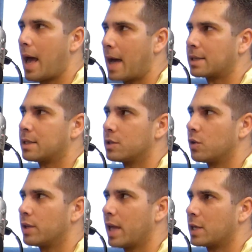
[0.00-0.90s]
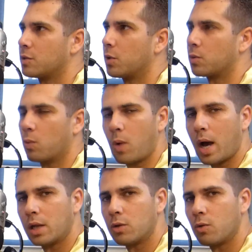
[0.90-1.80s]
access your dashboard
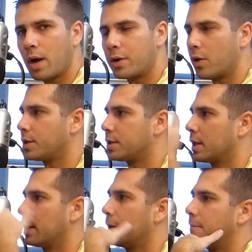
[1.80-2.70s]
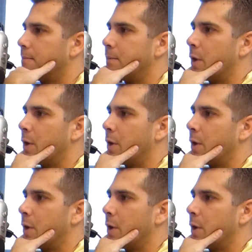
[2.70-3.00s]
while you are not um,